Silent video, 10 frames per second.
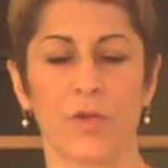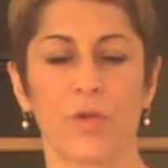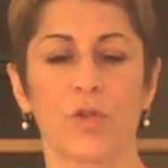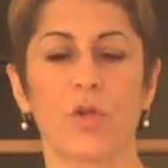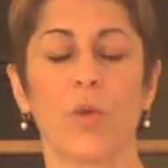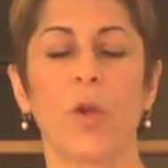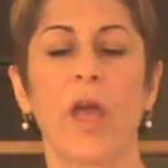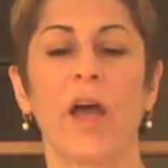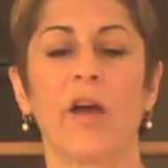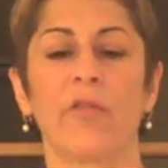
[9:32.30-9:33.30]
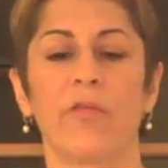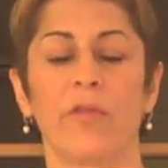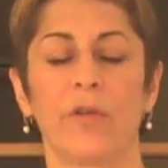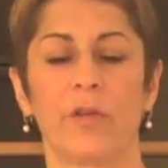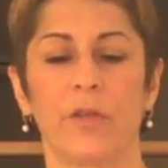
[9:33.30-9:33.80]
So we have
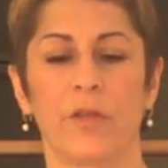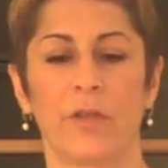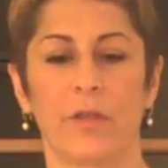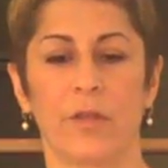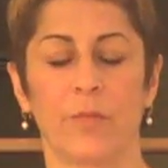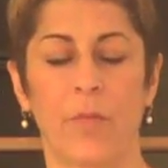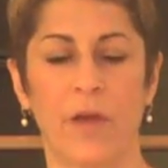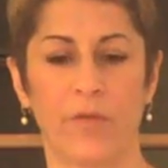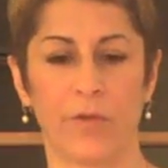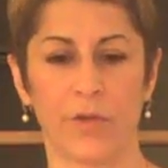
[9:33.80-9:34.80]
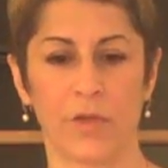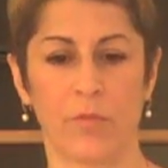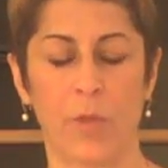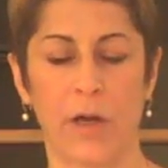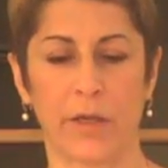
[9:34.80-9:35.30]
mindfulness of
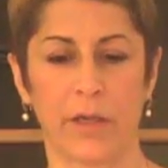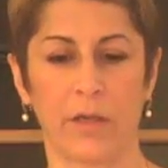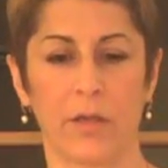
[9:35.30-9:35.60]
body,